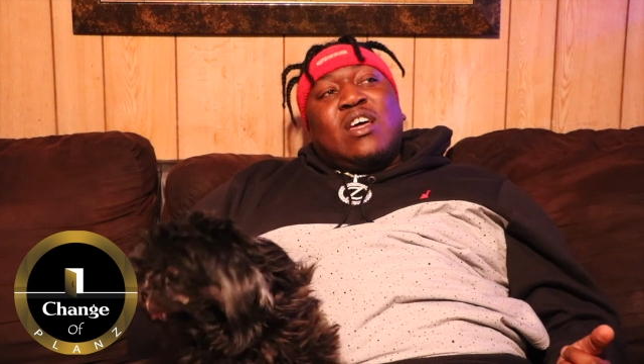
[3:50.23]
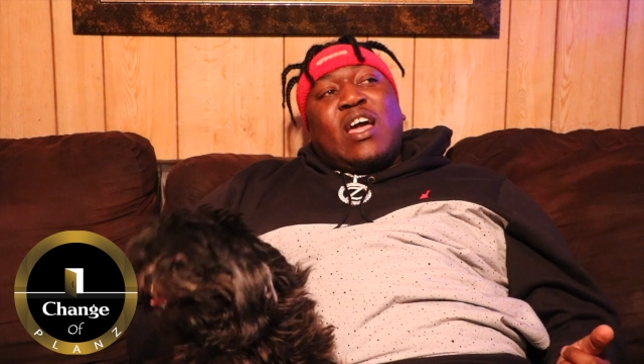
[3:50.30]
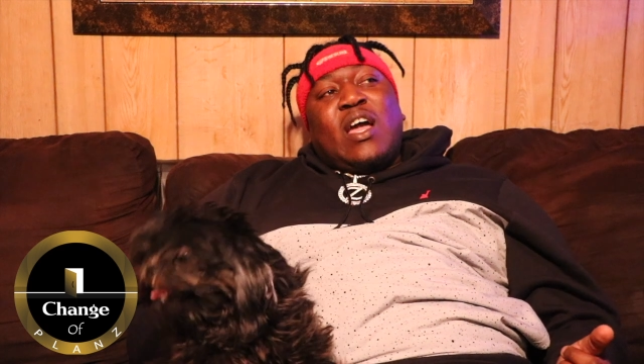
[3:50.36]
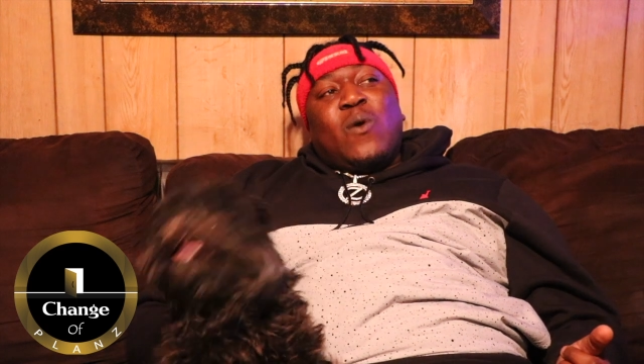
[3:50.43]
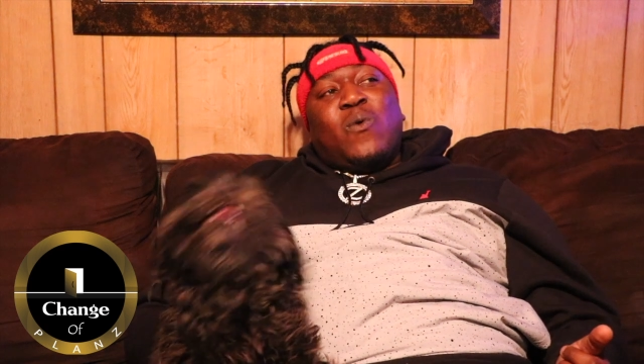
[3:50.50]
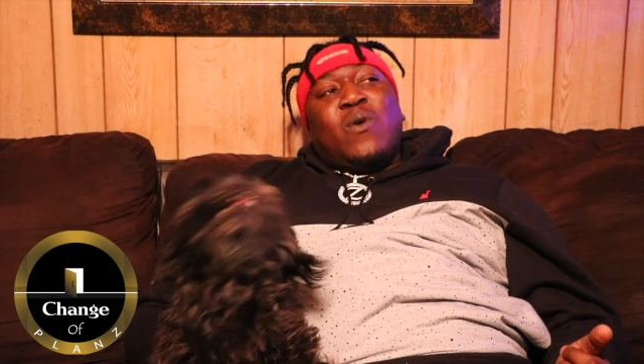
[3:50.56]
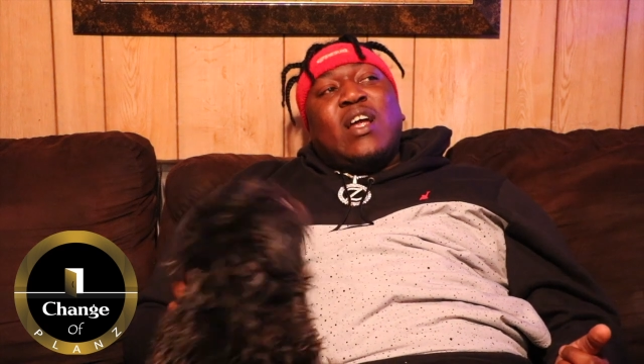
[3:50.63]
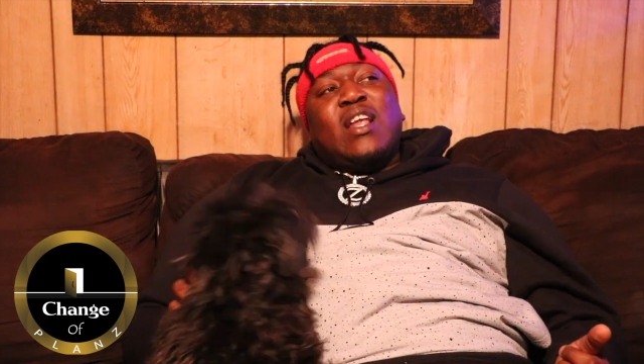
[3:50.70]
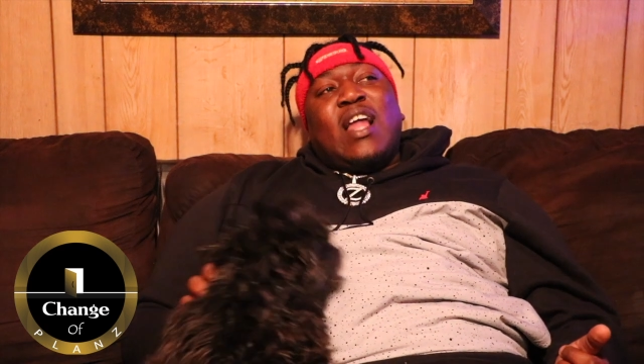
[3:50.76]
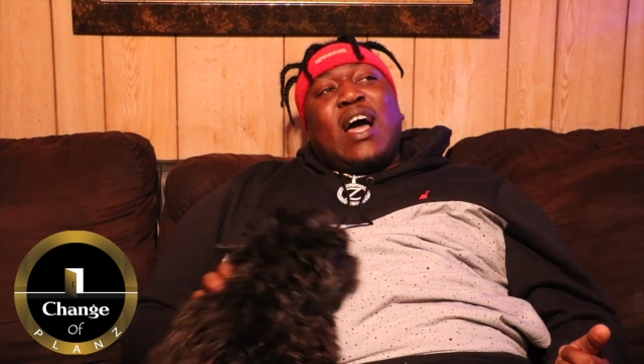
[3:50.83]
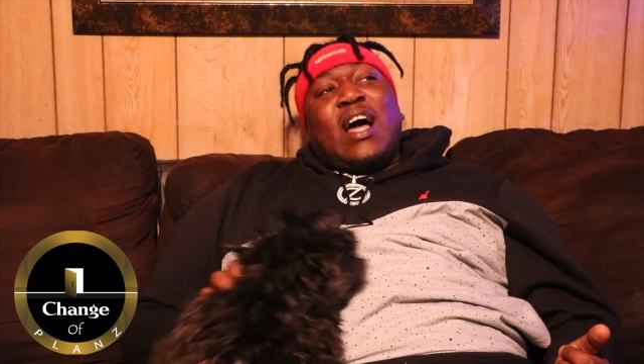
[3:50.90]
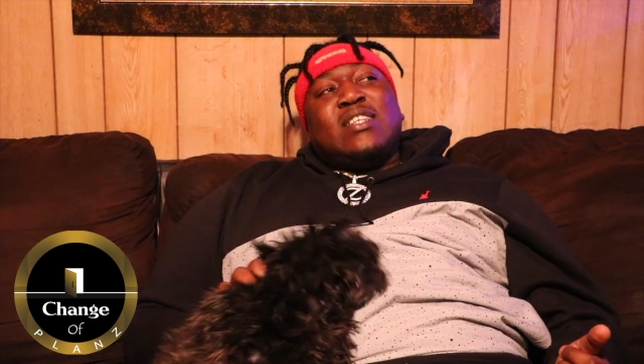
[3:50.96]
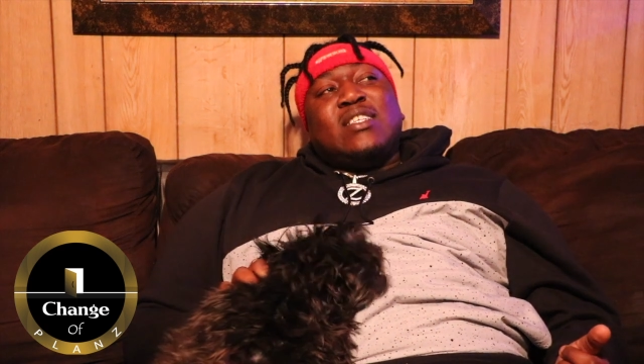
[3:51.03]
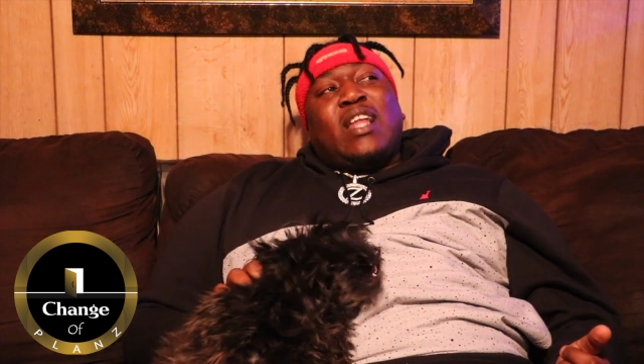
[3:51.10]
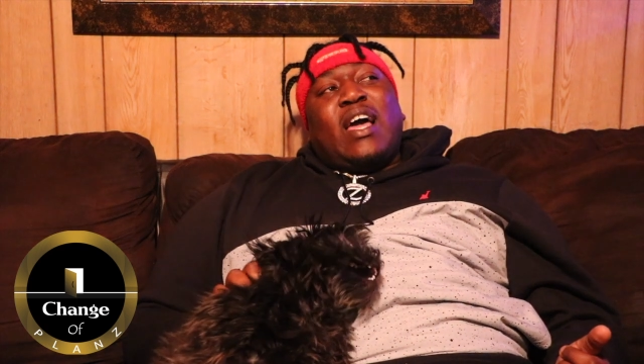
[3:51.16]
and
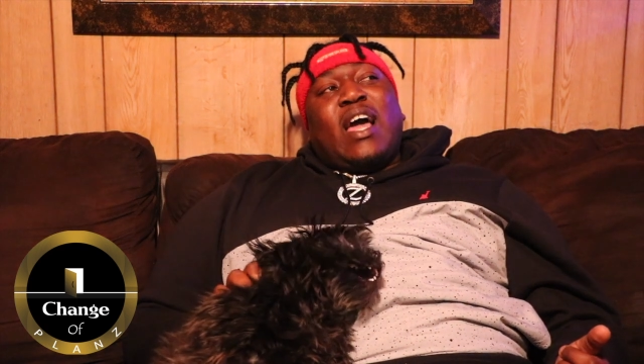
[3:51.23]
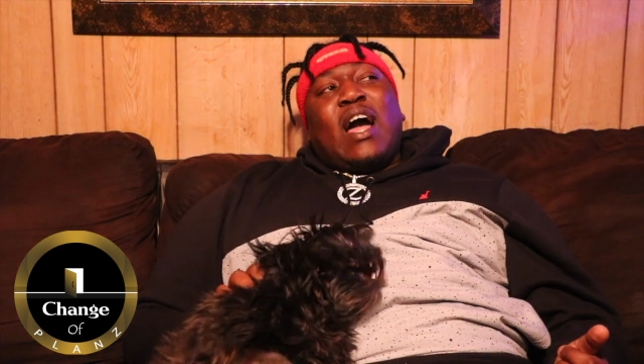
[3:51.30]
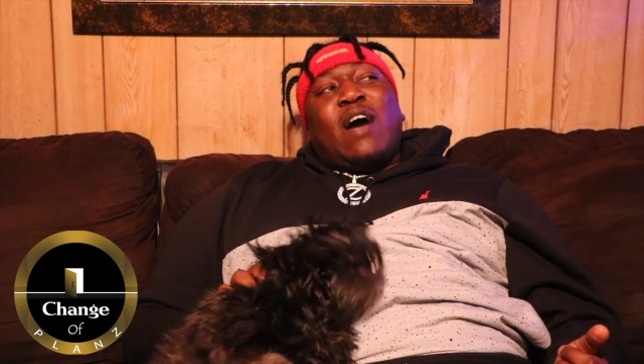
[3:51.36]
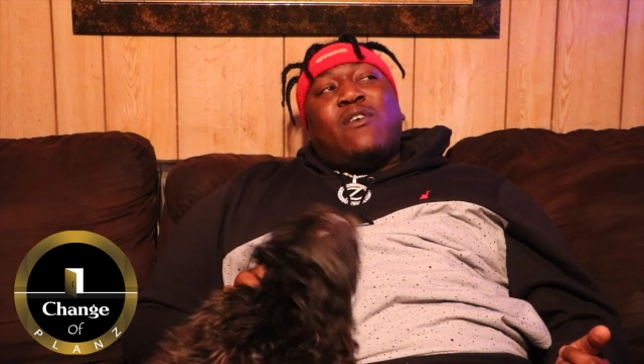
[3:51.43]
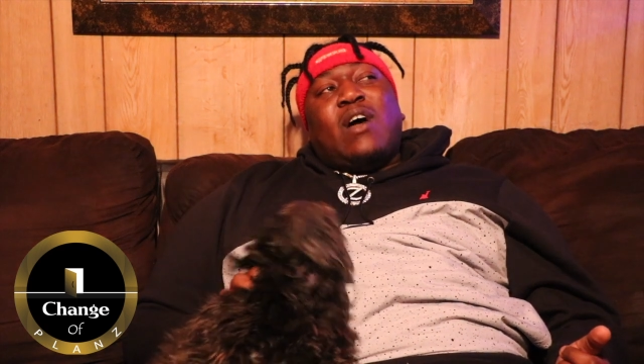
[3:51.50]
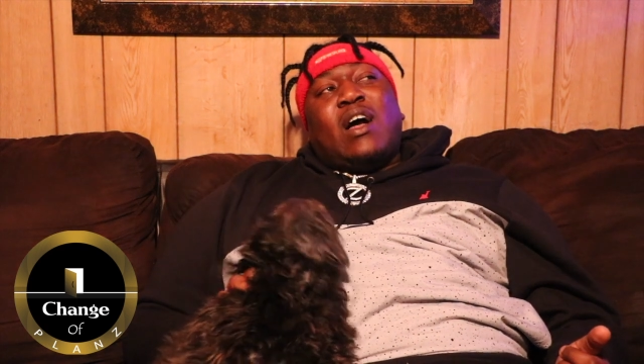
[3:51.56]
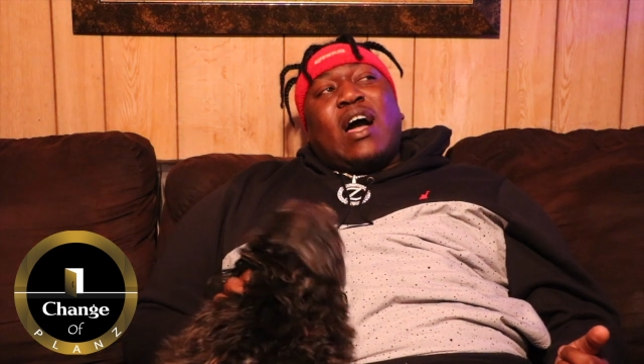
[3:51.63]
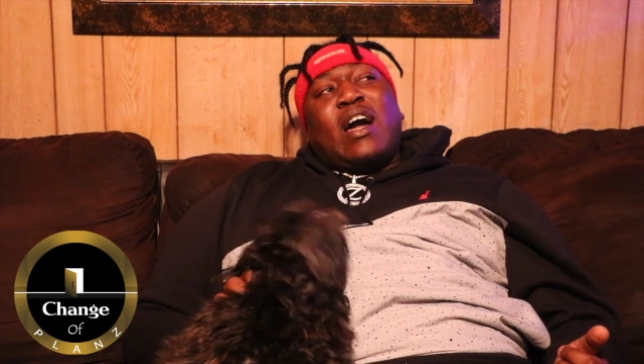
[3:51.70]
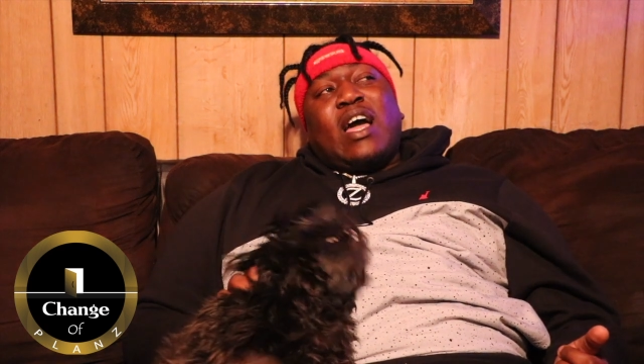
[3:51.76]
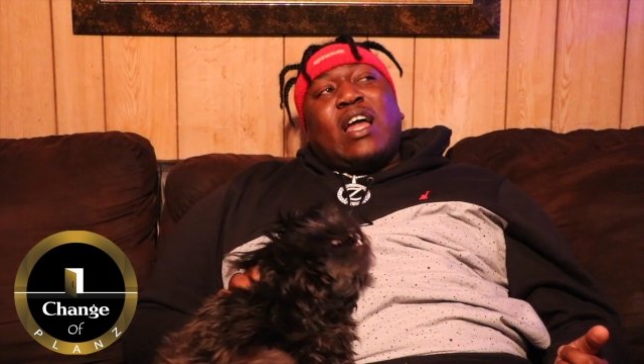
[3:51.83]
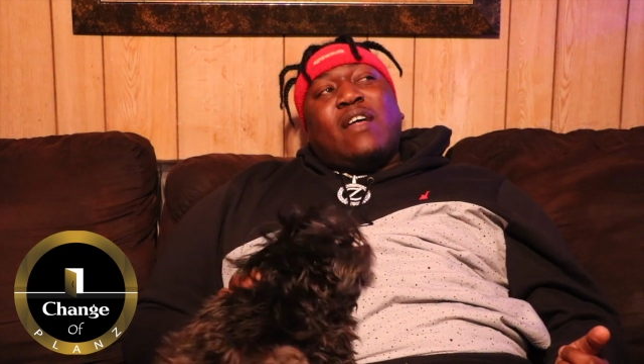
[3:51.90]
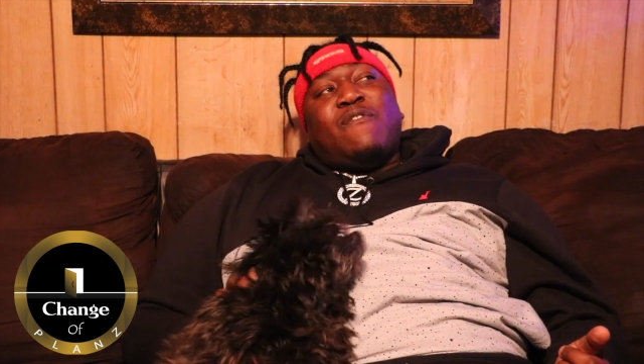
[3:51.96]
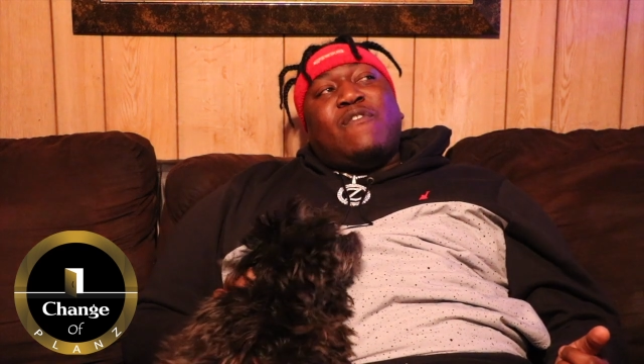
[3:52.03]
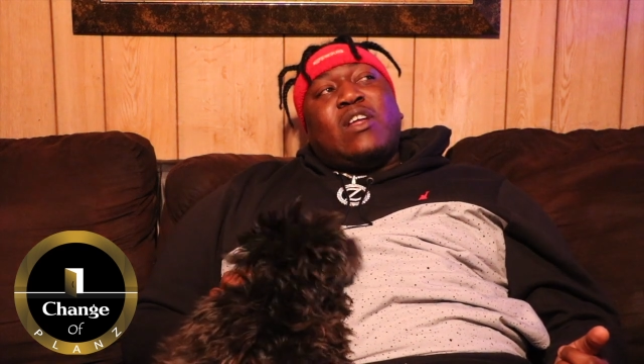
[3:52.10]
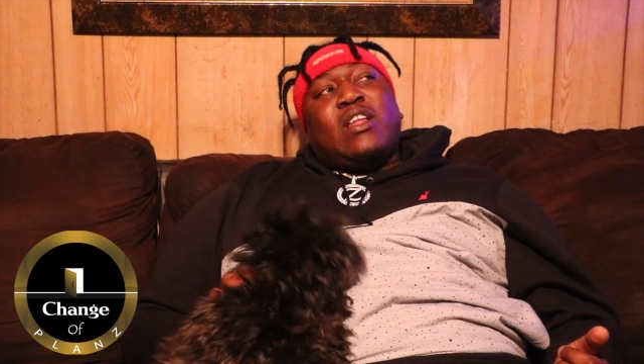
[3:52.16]
realized, like, I, I kind
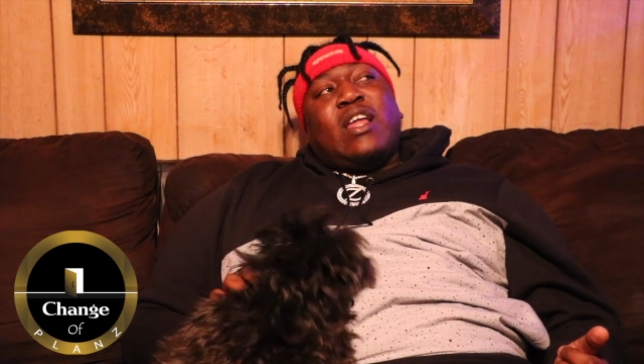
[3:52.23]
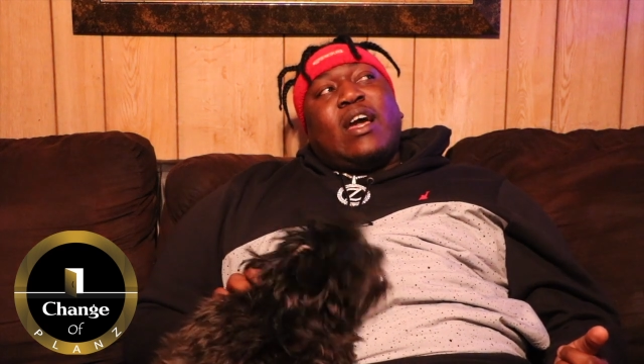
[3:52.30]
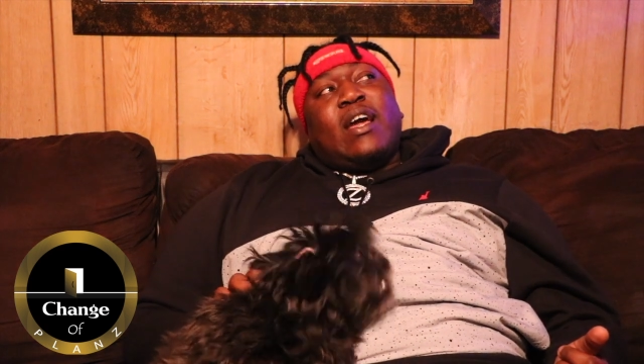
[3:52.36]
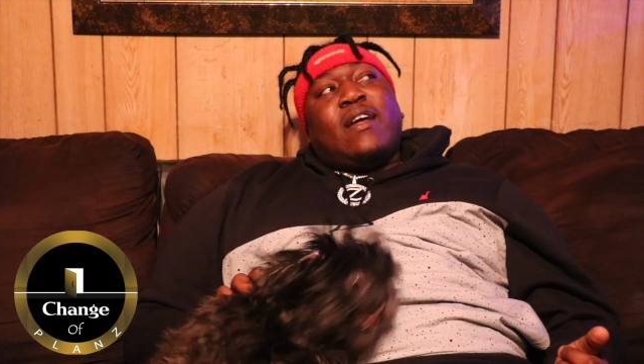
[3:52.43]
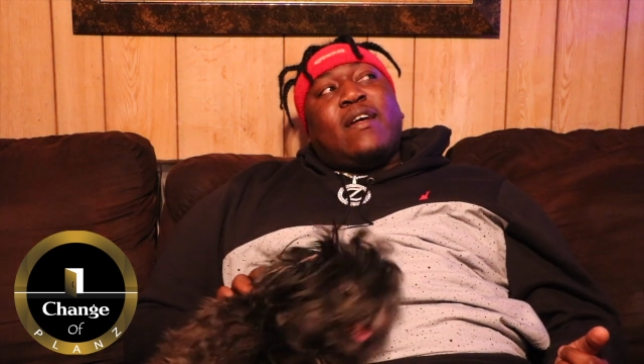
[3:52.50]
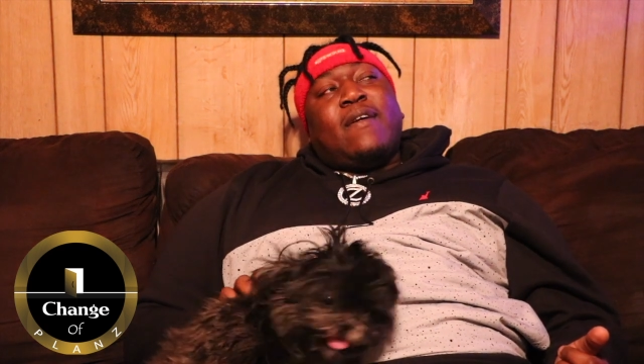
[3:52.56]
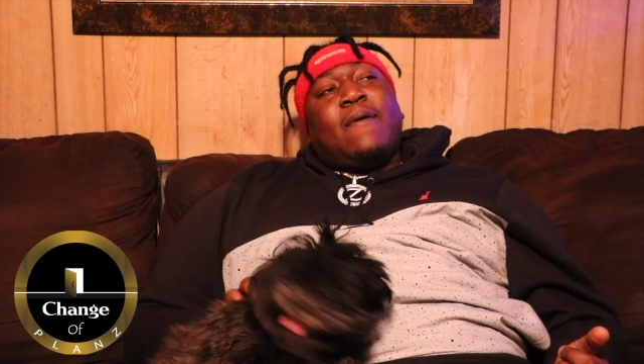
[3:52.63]
of felt like